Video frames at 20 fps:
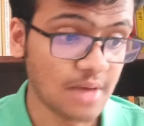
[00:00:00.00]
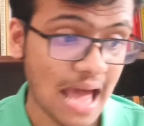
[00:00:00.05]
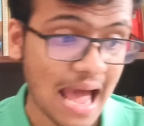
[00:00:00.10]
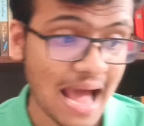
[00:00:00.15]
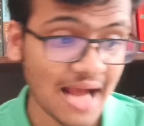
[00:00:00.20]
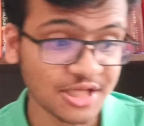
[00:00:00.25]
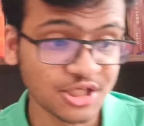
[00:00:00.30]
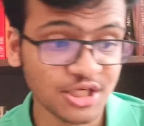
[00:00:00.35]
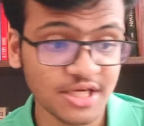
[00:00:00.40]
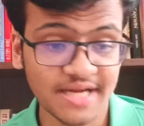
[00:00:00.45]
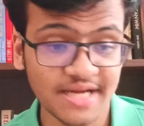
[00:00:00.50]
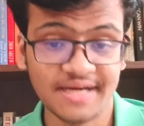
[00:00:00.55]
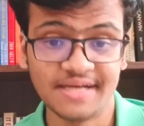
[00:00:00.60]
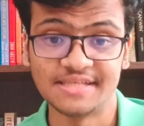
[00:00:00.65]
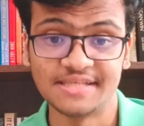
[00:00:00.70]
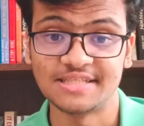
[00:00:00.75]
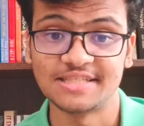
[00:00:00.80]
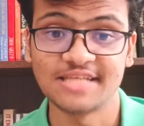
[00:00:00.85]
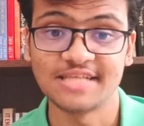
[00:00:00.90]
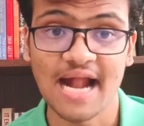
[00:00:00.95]
Actually, it
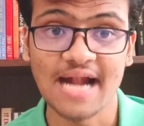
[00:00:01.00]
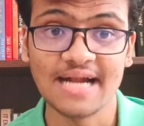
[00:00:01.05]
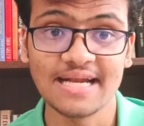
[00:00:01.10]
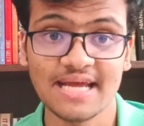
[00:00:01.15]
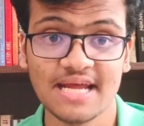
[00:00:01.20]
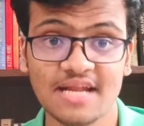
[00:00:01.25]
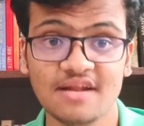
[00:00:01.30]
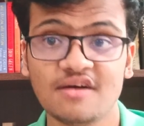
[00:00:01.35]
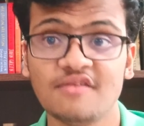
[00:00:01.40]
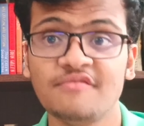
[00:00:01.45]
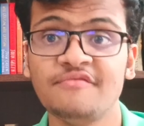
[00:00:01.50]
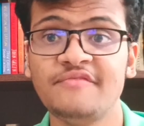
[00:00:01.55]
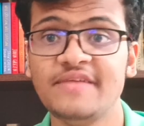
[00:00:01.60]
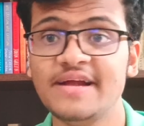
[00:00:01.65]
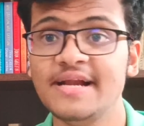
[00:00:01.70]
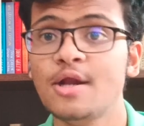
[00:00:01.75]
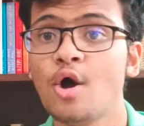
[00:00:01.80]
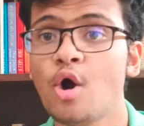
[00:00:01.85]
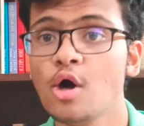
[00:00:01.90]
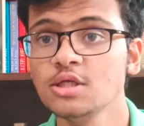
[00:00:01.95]
is set in a
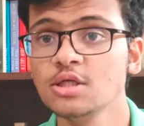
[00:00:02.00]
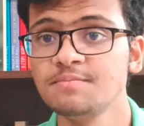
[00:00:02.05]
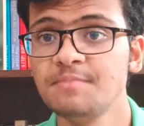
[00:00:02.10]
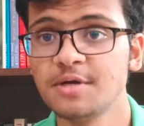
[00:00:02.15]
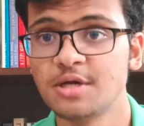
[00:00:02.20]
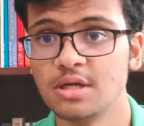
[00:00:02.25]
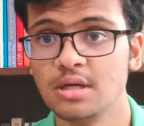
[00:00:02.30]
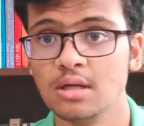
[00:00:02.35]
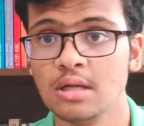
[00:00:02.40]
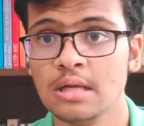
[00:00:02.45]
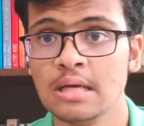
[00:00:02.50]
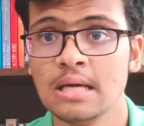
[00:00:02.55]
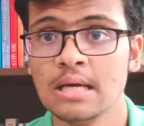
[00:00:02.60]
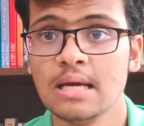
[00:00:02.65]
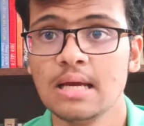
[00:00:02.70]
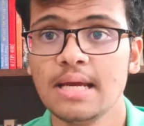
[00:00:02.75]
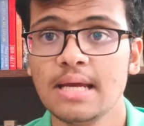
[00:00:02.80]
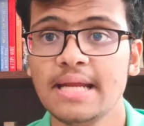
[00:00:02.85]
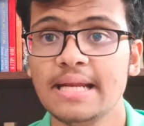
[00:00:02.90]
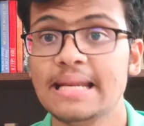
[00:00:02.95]
field hospital
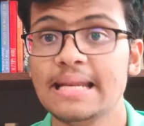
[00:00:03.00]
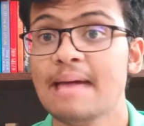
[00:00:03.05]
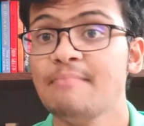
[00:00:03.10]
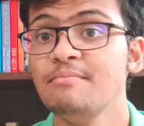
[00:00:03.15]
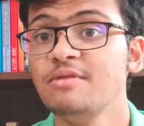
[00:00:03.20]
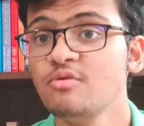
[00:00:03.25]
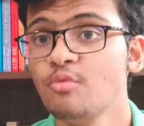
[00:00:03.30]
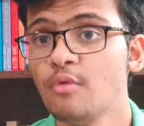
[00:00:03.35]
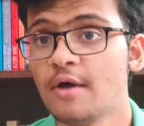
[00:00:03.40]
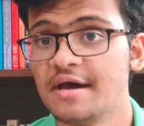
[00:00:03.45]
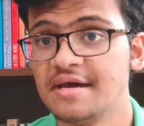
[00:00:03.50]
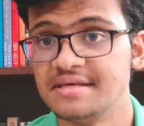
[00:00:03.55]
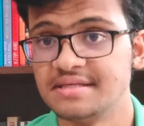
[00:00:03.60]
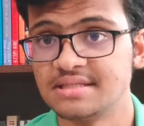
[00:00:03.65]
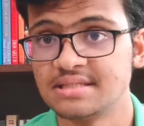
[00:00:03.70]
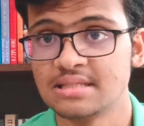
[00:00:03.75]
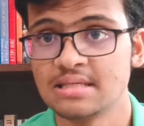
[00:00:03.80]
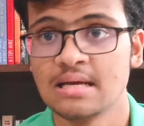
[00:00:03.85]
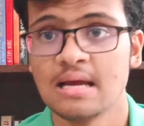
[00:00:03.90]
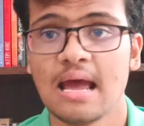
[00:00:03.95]
in
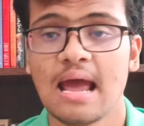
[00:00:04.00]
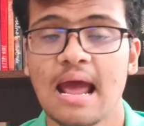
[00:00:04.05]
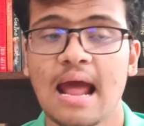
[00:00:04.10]
Lemmenweiss,